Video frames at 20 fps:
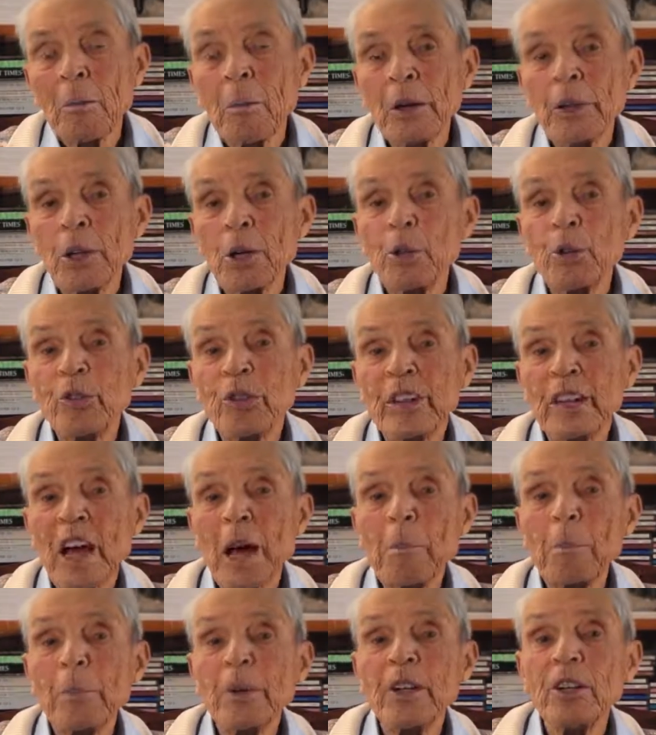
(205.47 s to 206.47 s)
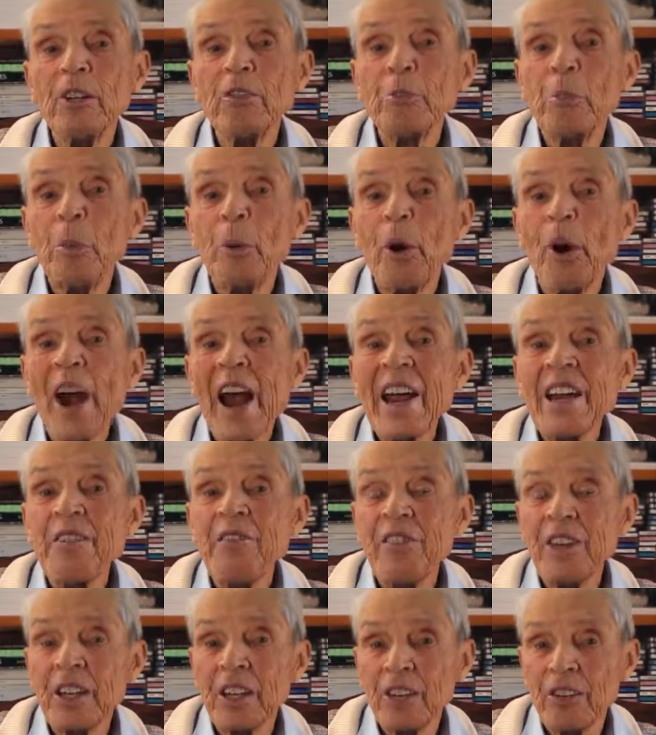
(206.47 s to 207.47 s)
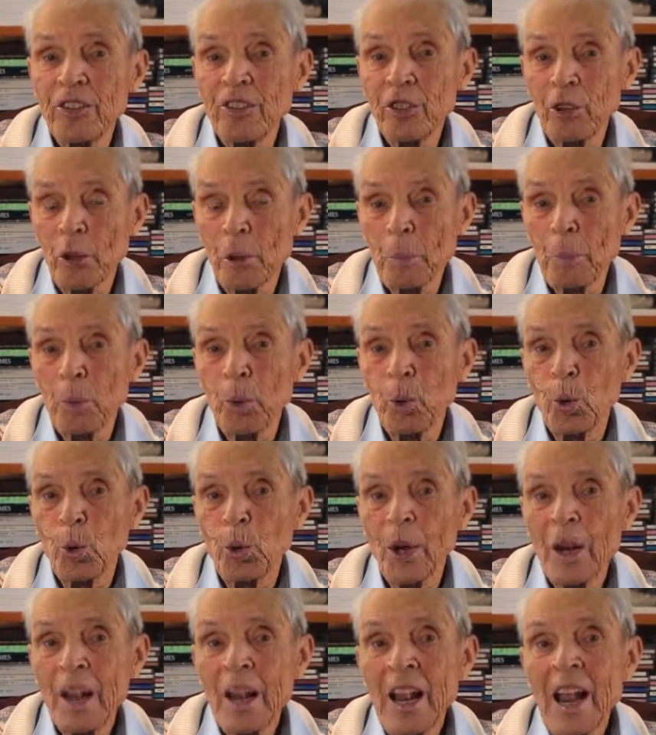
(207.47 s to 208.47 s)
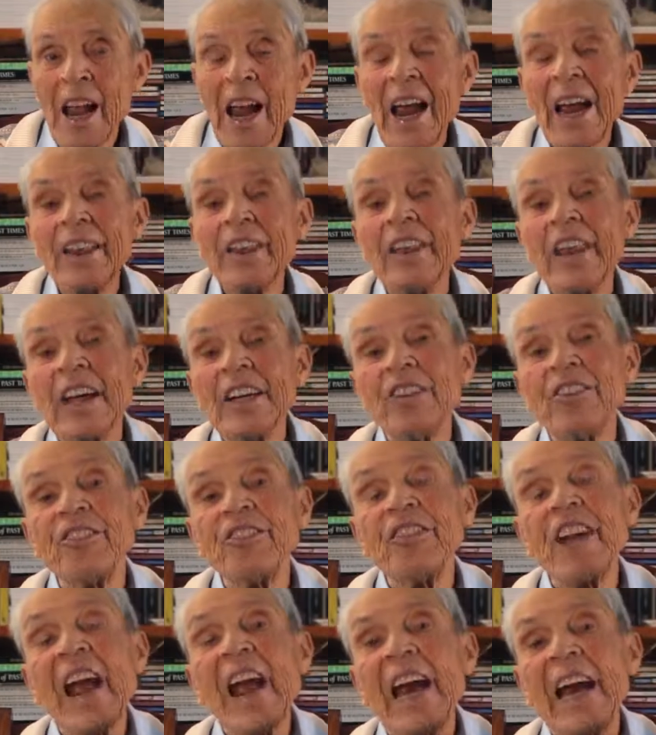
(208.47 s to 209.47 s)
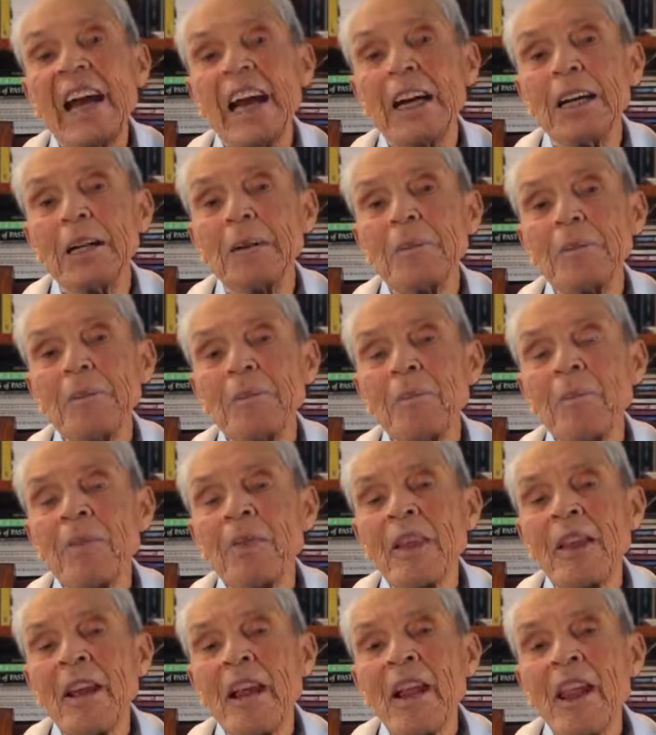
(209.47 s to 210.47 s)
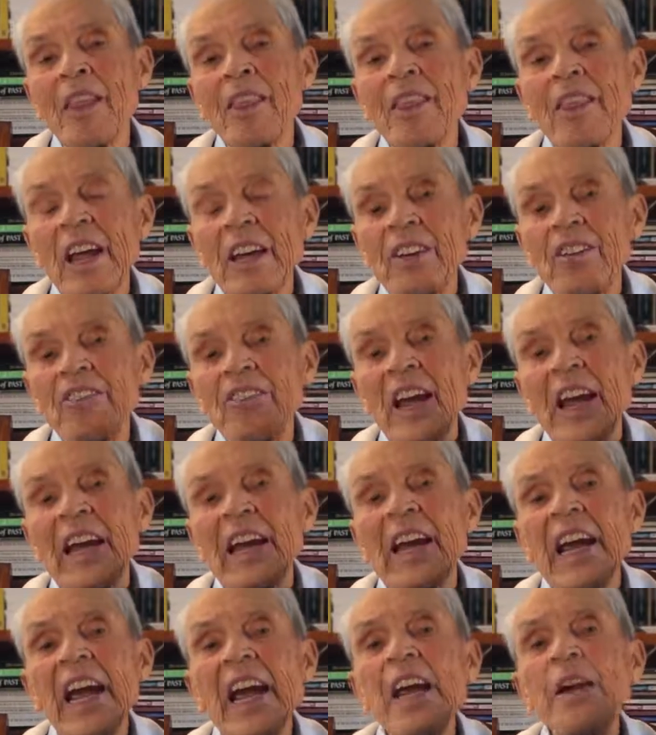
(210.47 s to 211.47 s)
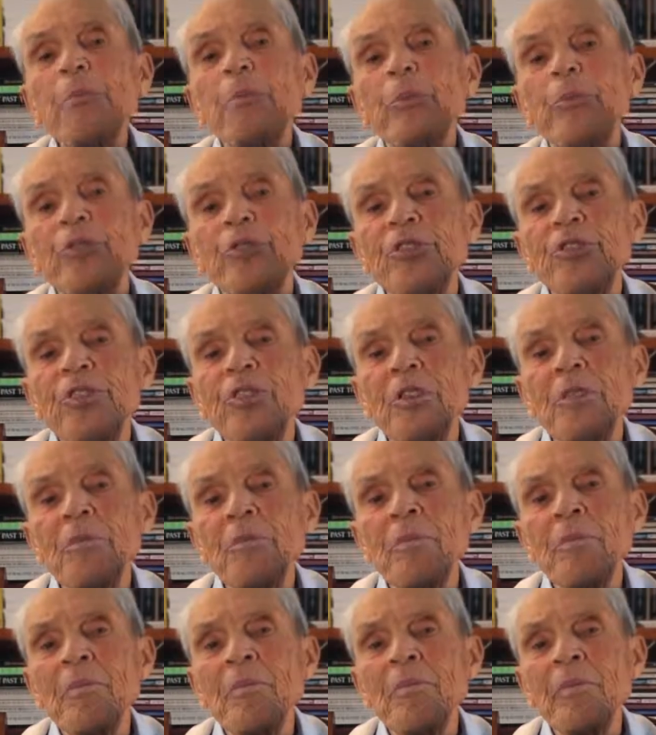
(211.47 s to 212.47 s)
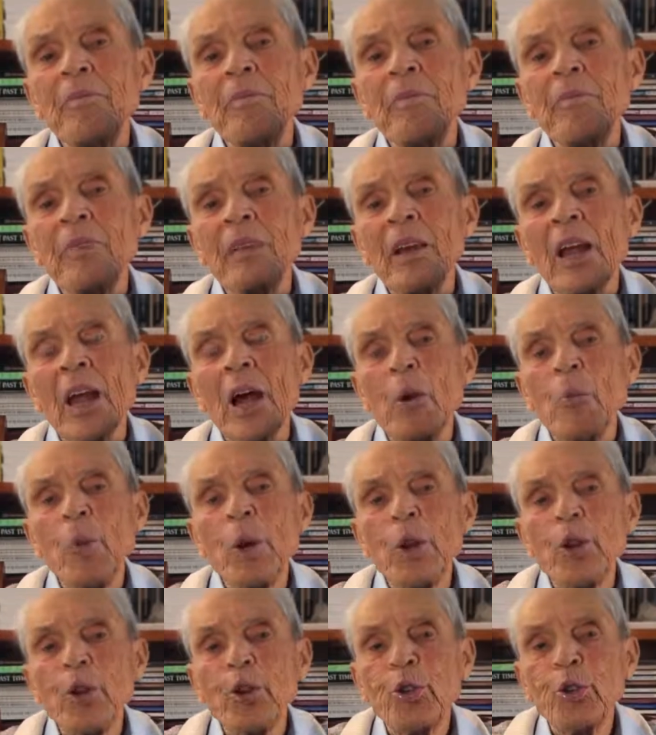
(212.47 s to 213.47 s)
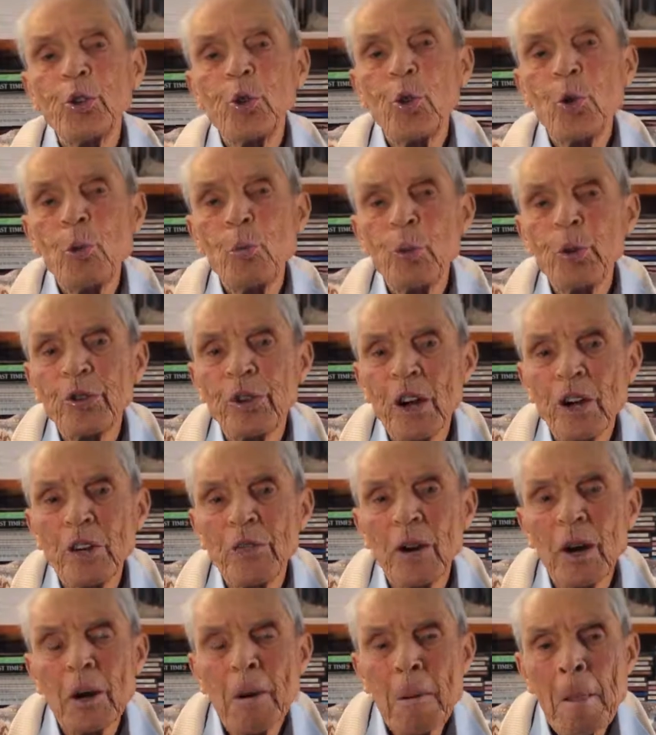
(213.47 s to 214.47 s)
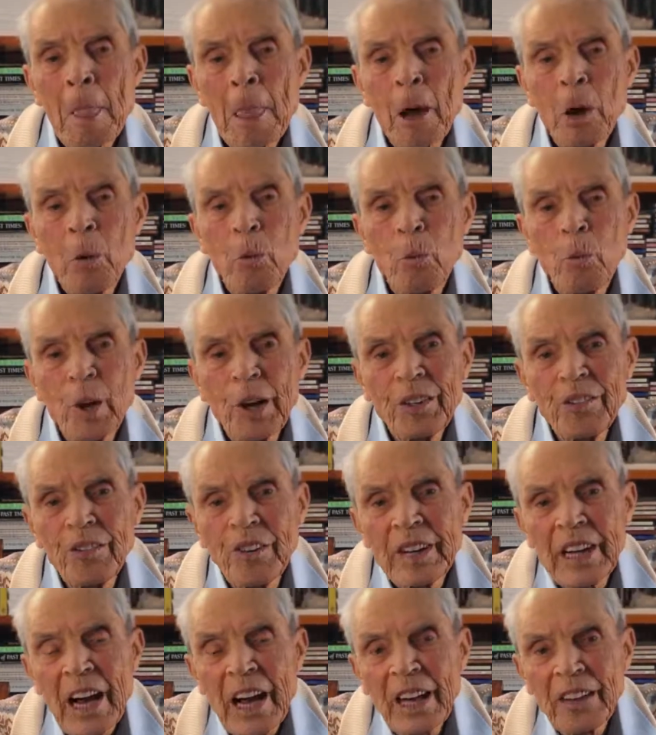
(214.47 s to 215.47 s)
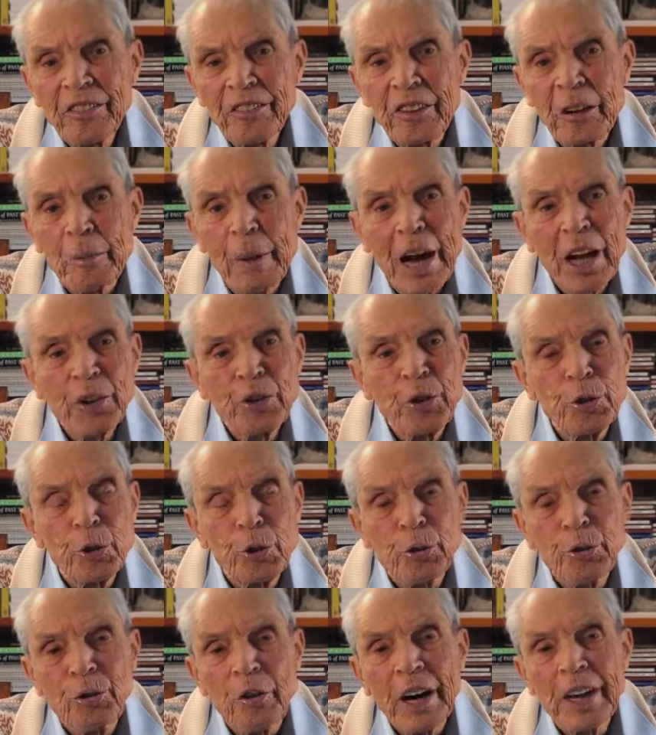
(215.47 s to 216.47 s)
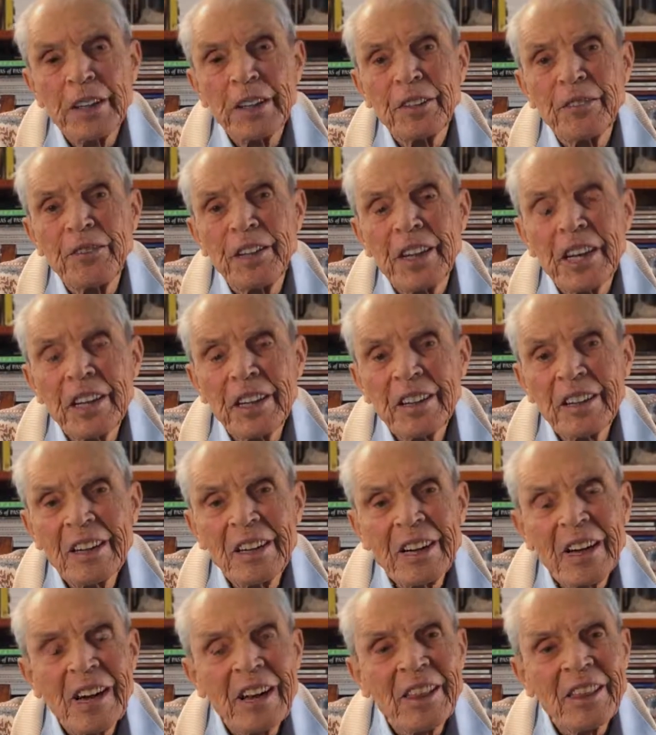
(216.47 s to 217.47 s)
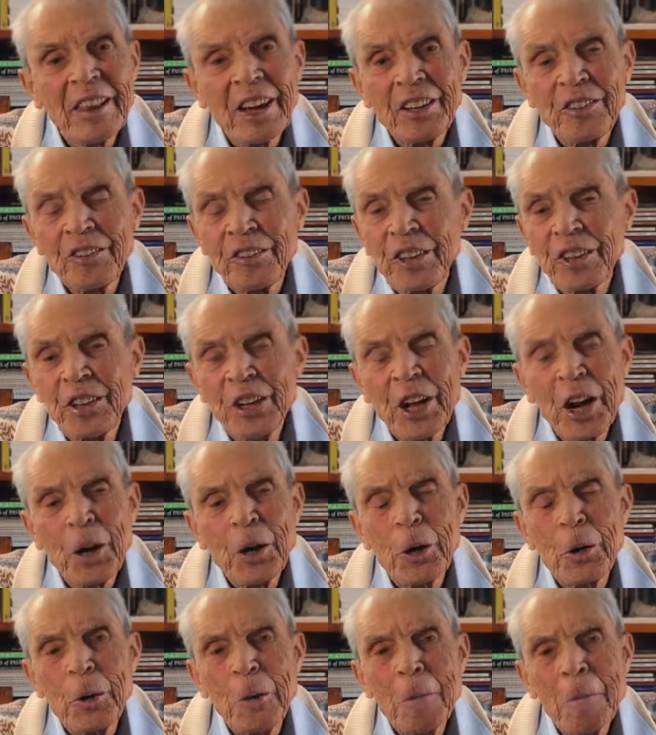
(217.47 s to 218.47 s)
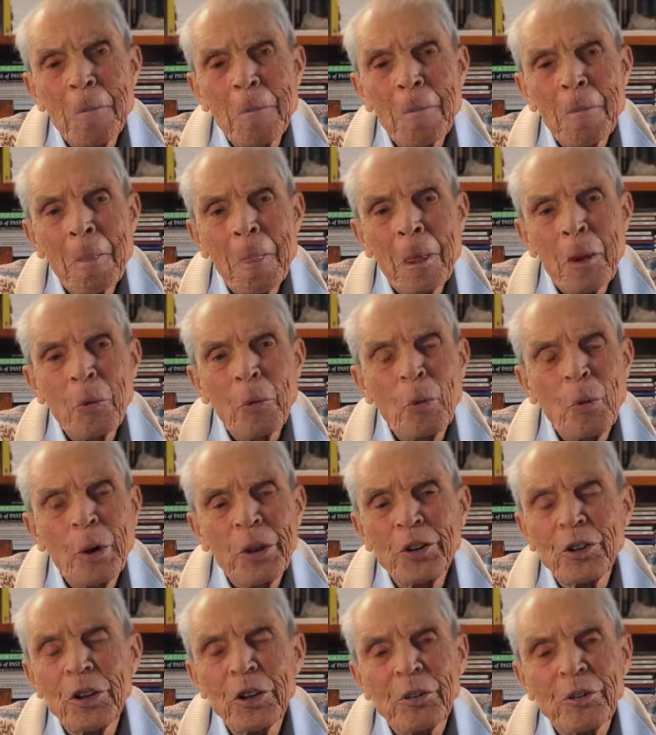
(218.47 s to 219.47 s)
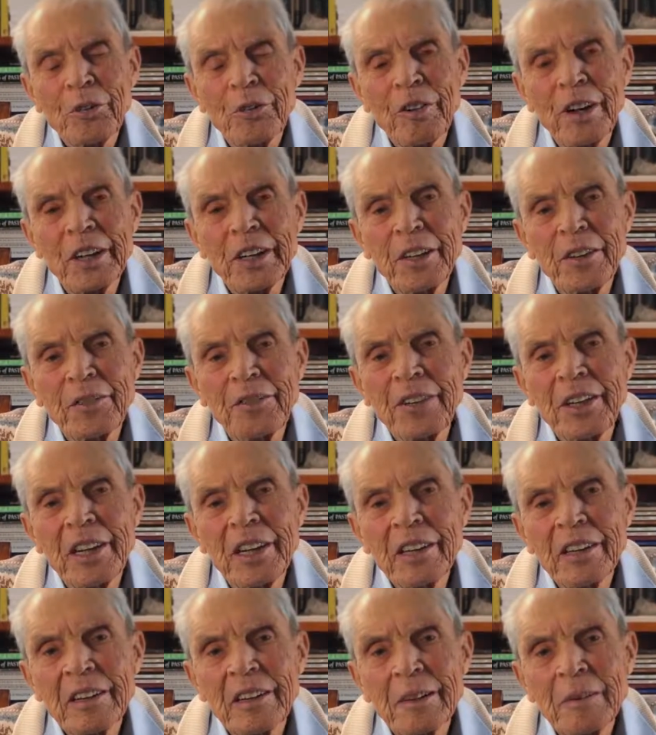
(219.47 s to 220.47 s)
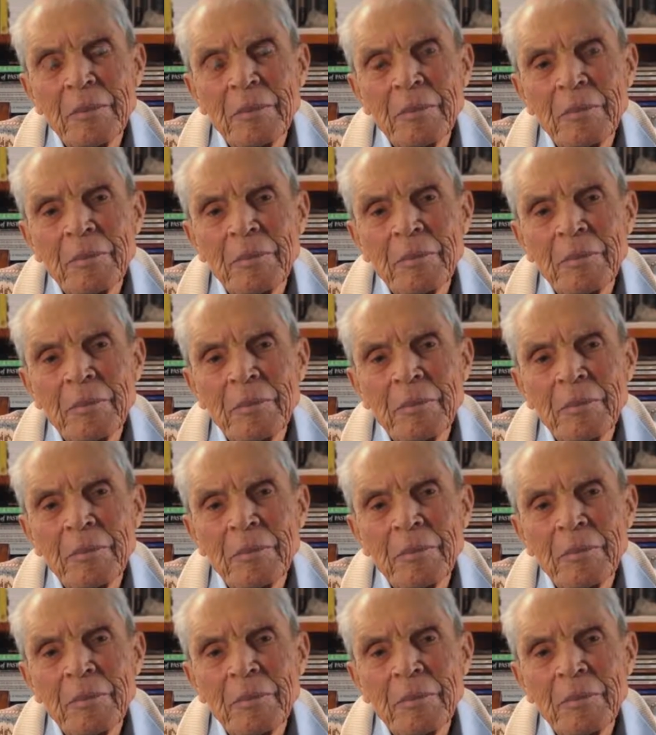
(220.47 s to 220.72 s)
But there was a company of Moravians on board, and they sang. They sang hymns. And when the storm was over, Wesley asked them, Aren't you afraid of death? And they said, No, we're not afraid of death.